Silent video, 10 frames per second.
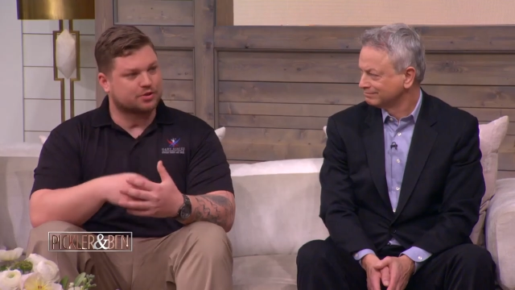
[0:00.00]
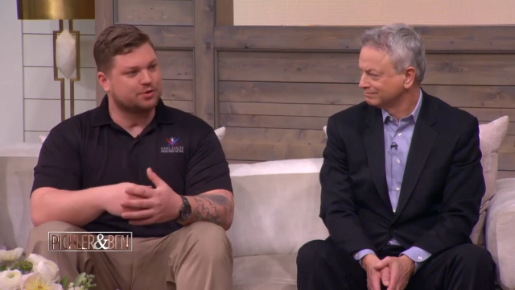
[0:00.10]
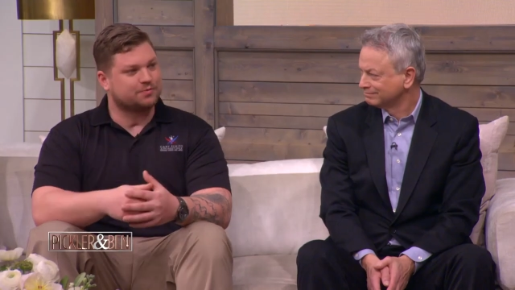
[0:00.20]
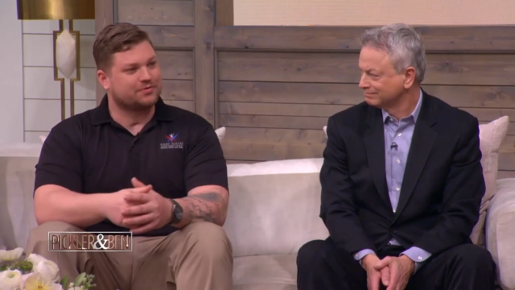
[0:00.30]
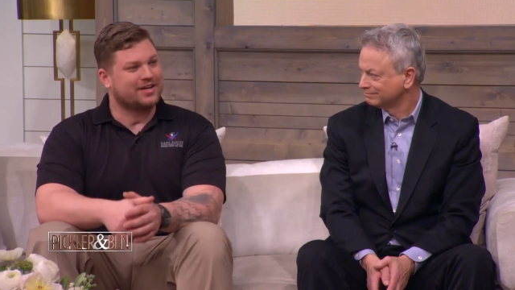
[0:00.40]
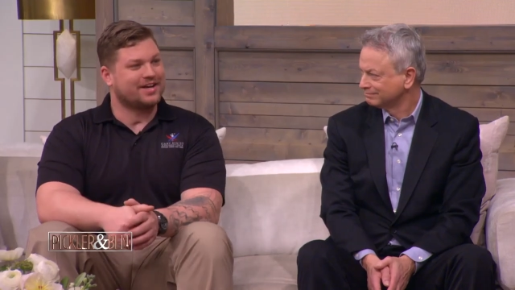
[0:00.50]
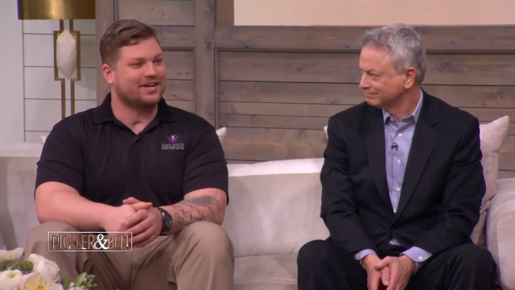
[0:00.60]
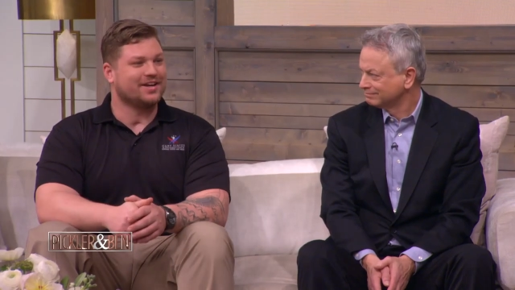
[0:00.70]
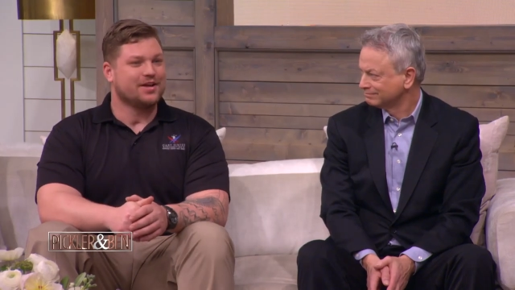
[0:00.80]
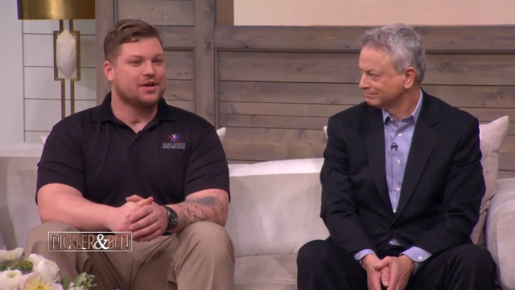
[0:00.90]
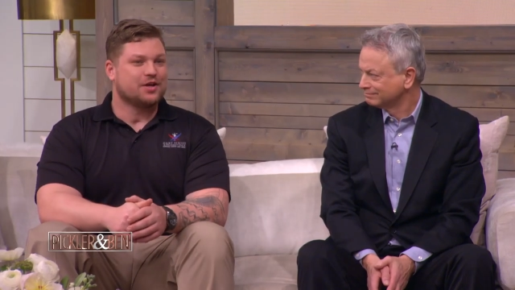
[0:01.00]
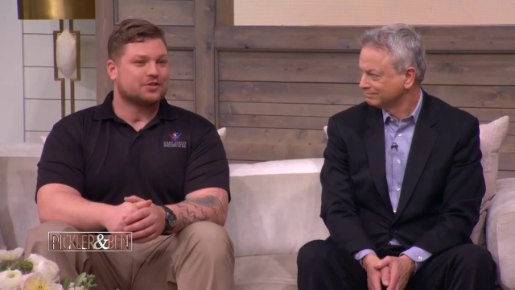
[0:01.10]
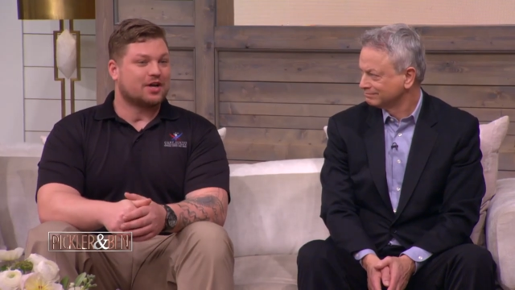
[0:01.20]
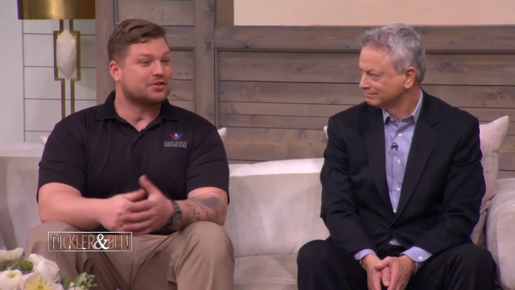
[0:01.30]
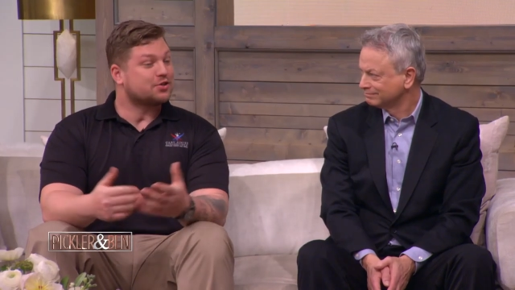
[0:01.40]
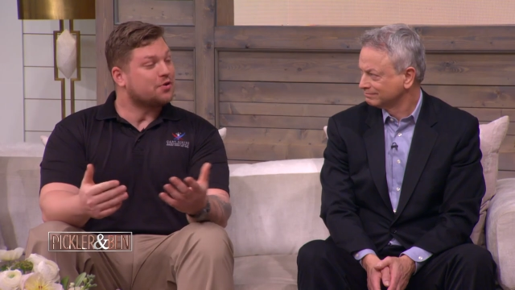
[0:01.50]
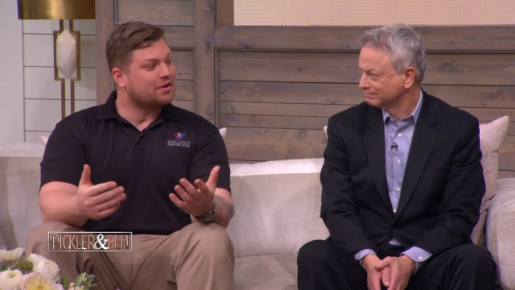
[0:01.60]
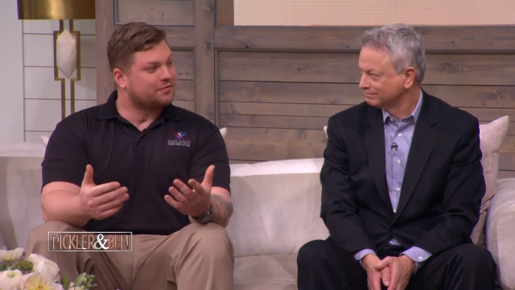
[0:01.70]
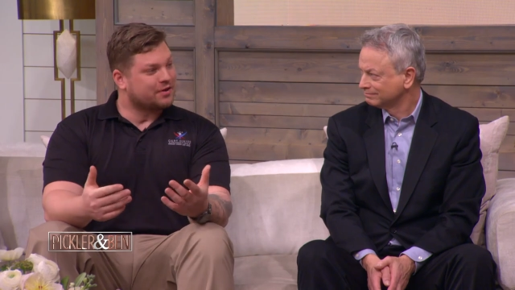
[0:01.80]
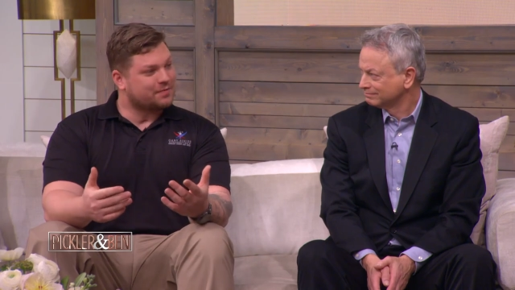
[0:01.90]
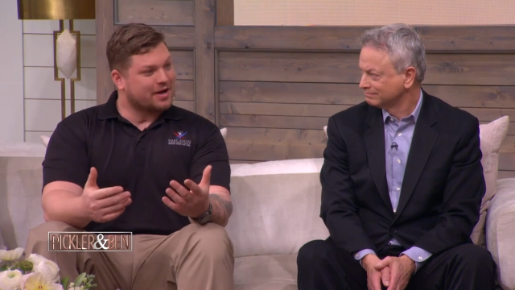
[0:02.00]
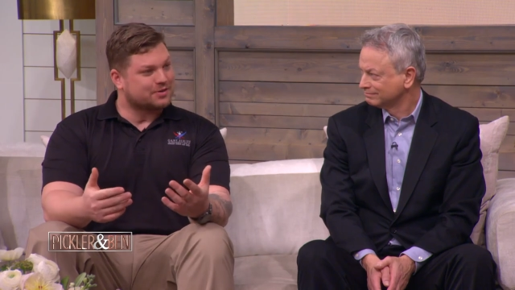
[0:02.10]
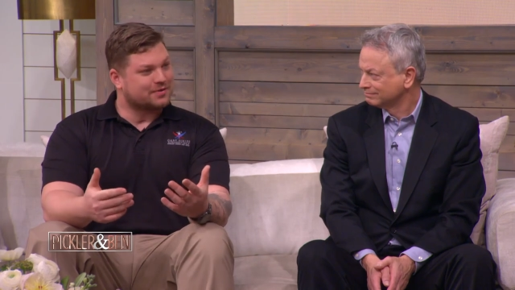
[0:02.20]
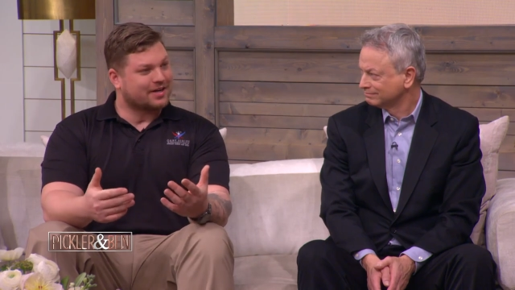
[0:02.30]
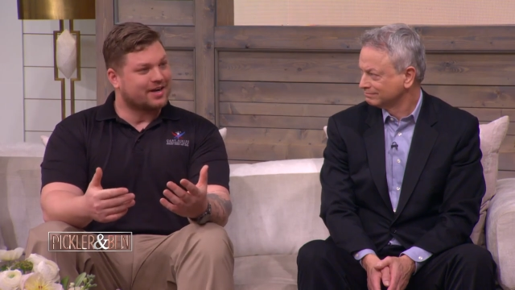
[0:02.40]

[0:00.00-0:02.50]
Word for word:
Speaker 1: tube-fed. Wow. So I was two hundred fifty pounds when I